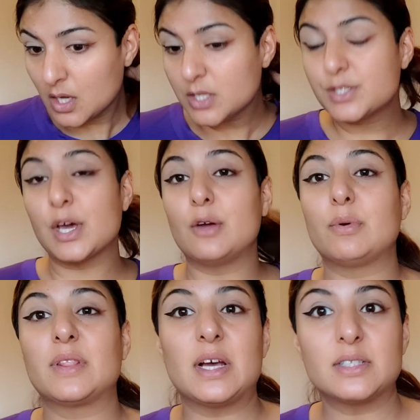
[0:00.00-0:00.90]
So
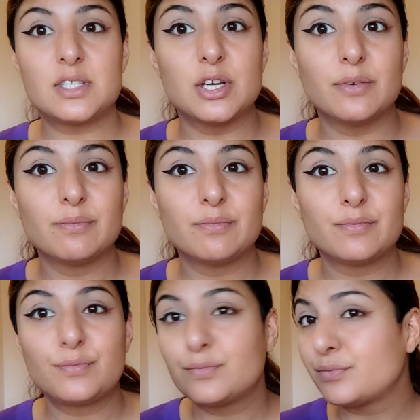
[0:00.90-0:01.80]
that's done.
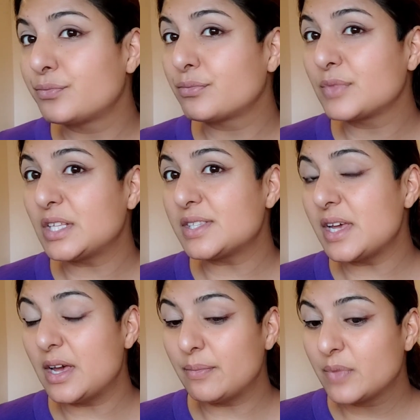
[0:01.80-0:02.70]
That's
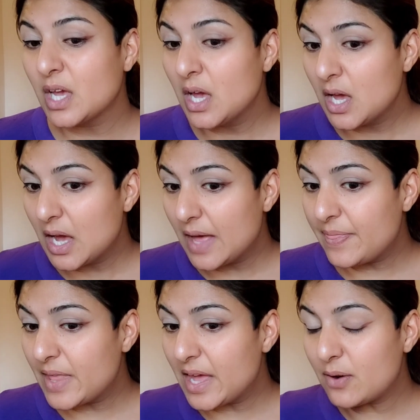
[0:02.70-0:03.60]
it.
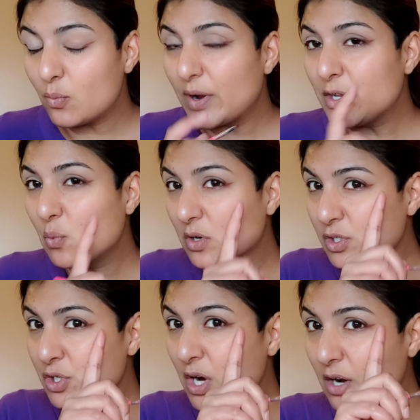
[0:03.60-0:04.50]
And then when you
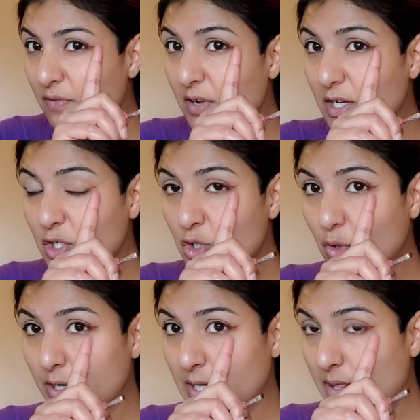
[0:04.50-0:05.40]
want to kind of like
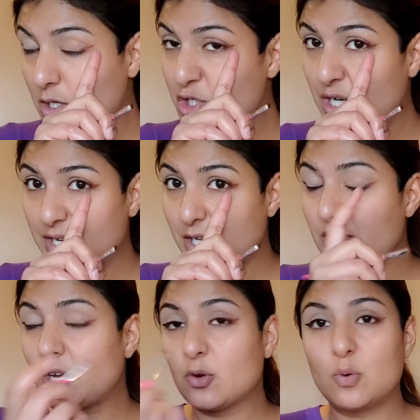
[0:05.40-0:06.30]
join the shadow,
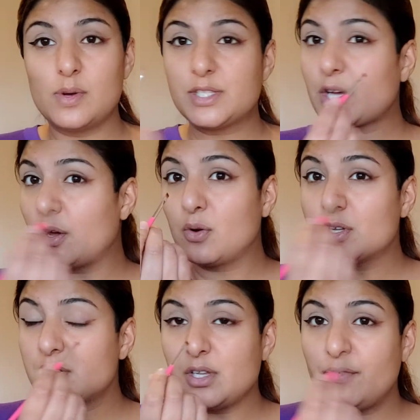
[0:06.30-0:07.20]
you can always go
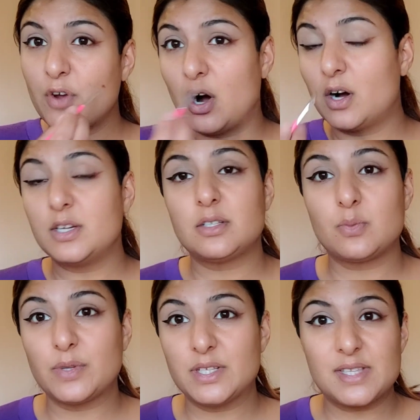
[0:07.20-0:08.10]
underneath your eyes
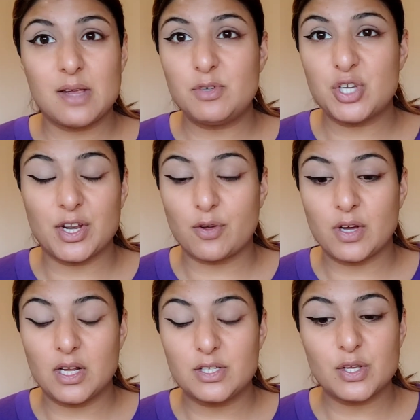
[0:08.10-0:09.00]
with the same shadow
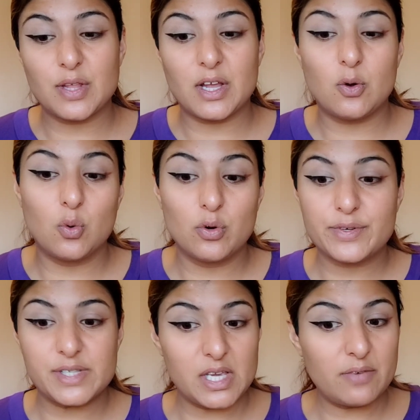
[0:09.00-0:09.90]
color so that it all
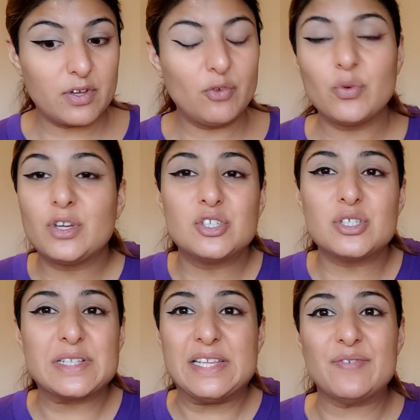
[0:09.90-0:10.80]
looks even, or you could
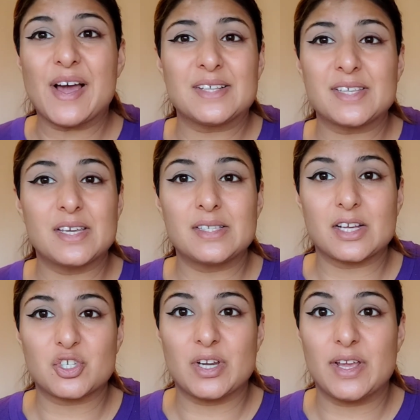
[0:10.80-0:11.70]
just leave it as it is
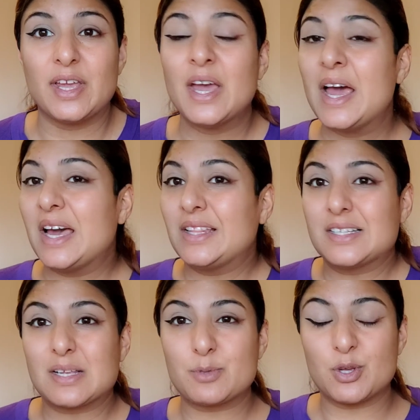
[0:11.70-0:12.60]
actually, and
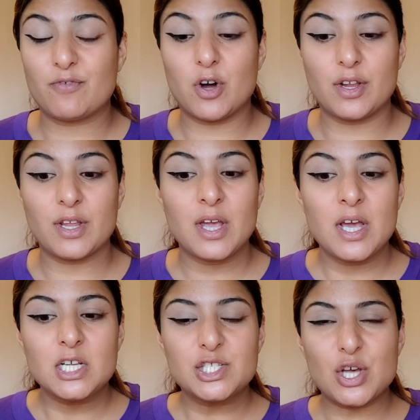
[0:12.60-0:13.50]
that's absolutely fine.
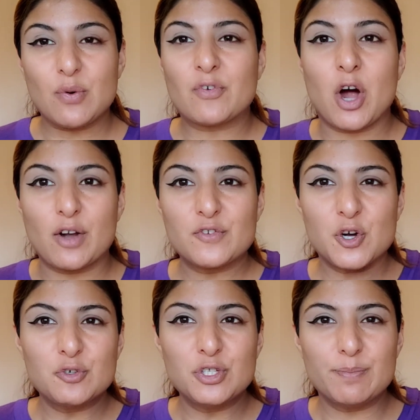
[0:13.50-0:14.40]
So I kind of
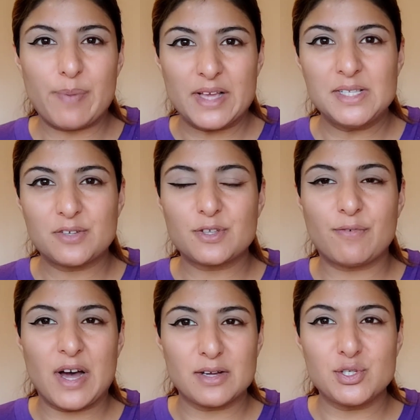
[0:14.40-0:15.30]
told you the basics of
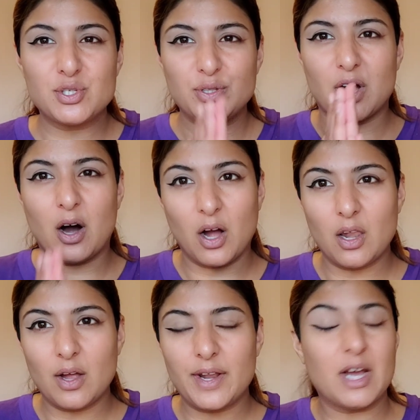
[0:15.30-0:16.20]
how to do the
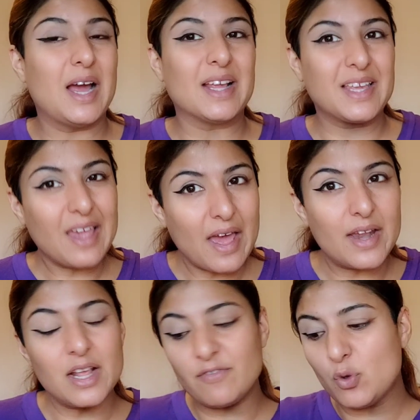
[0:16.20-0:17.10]
eyeliner.
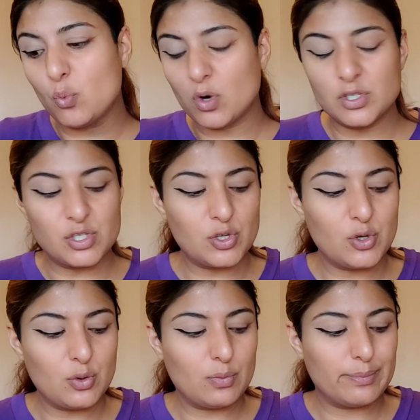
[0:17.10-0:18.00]
Again, if you want
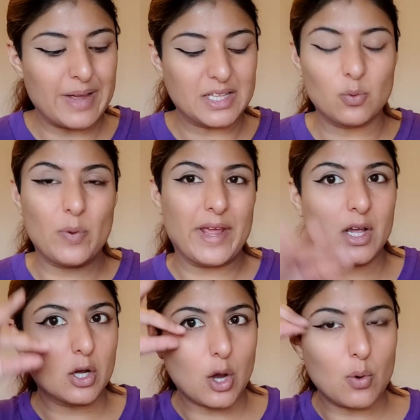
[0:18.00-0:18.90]
to make the wing
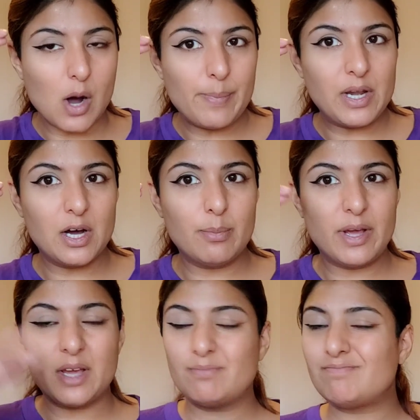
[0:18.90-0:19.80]
go up a little
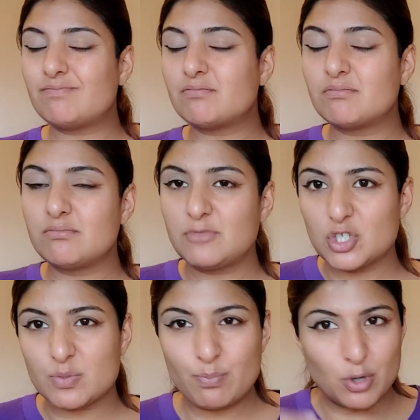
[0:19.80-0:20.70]
bit,
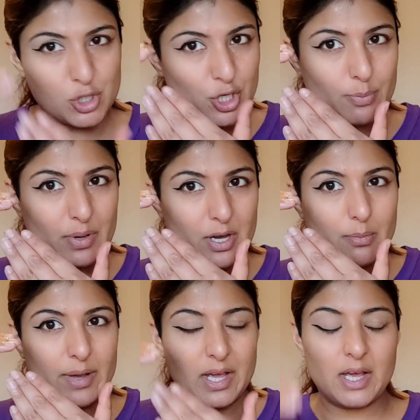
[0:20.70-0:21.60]
just push it up a little
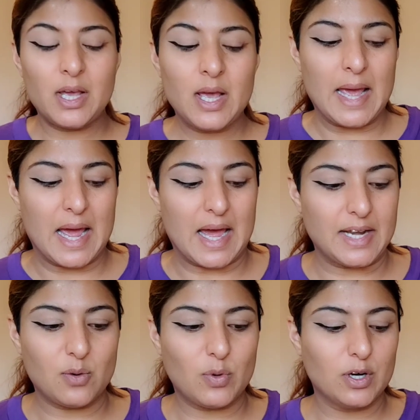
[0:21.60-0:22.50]
bit
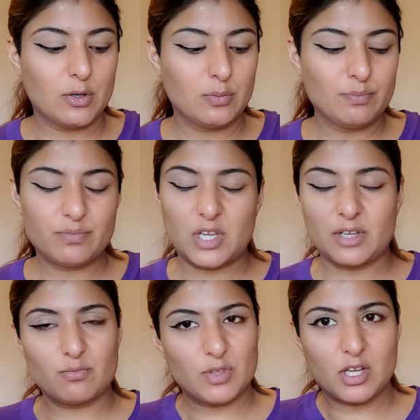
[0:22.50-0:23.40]
and it will,
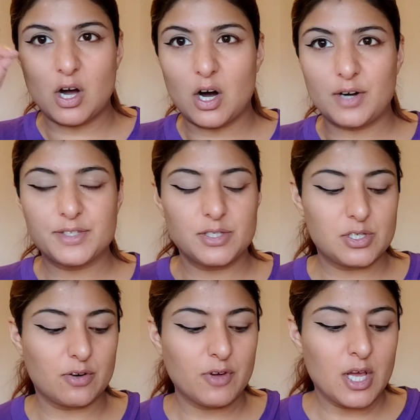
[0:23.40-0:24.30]
like with the card and
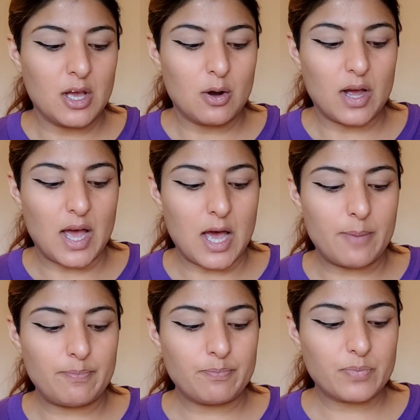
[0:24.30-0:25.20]
stuff.
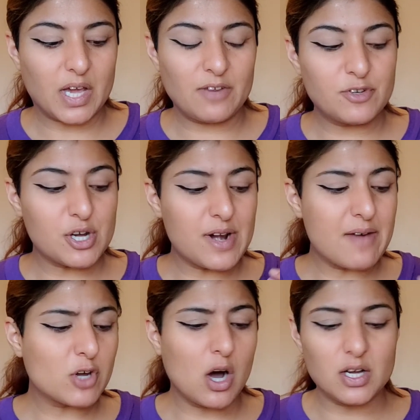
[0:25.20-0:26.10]
And if you don't
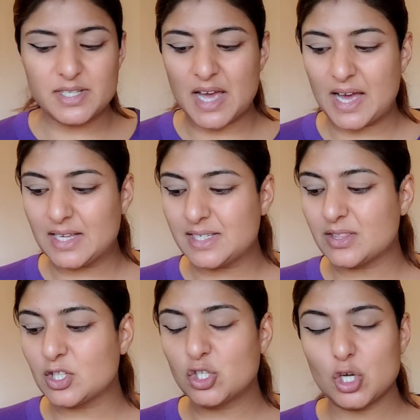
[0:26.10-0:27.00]
have a card to hand,
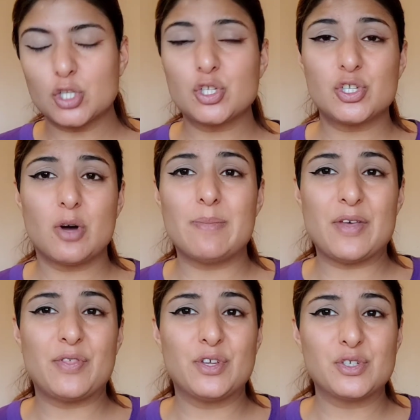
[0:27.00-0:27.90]
the dot-to-dot
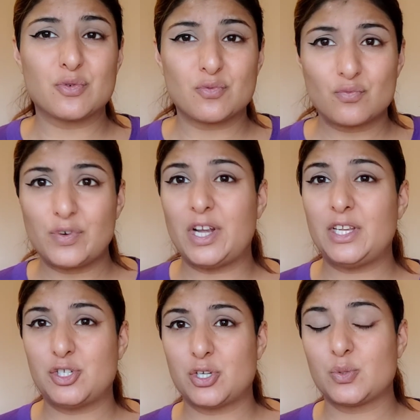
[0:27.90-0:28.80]
method
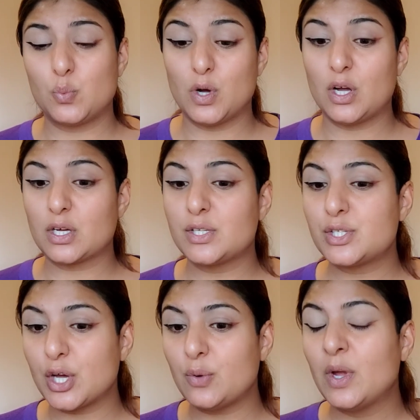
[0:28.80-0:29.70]
really does work.
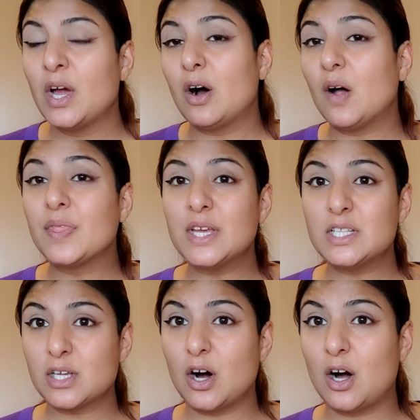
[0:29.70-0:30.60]
So on
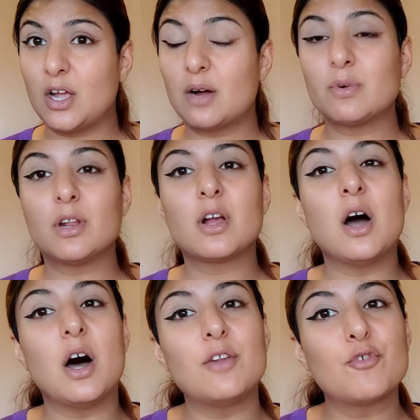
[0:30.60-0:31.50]
this eye, I'm going to
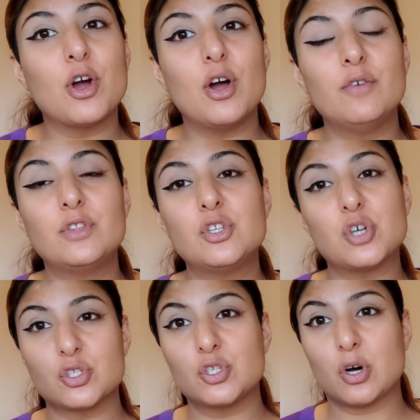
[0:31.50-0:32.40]
kind of go over the
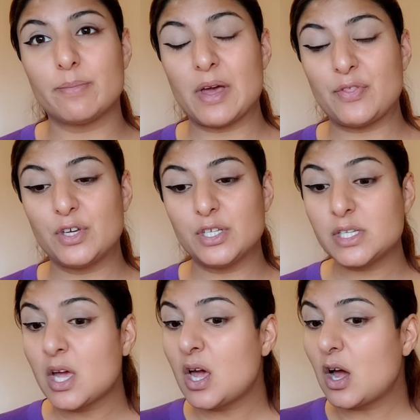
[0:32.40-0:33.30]
dot-to-dot method
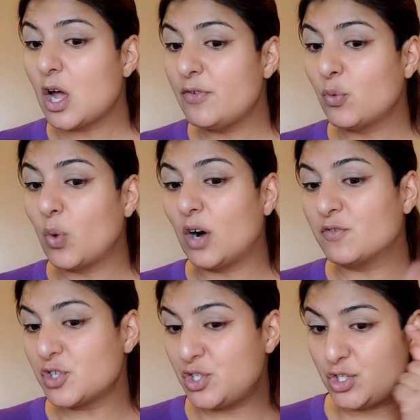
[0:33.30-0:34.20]
over what I've
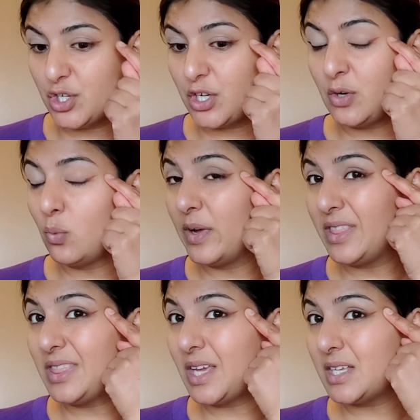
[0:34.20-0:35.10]
just done
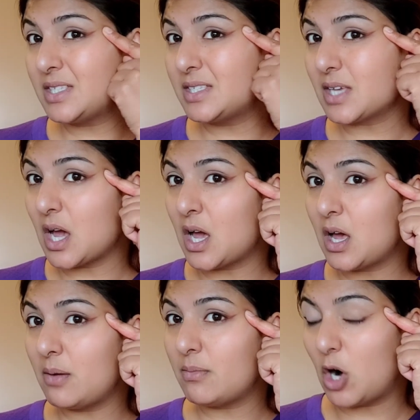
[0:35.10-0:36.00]
with this
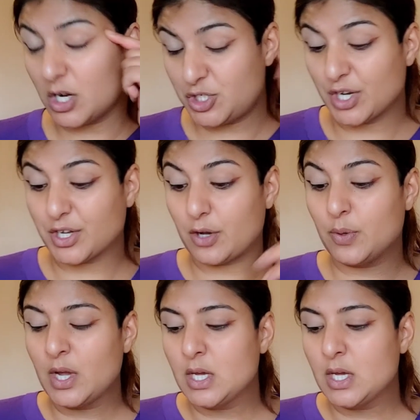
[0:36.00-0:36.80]
eyeshadow.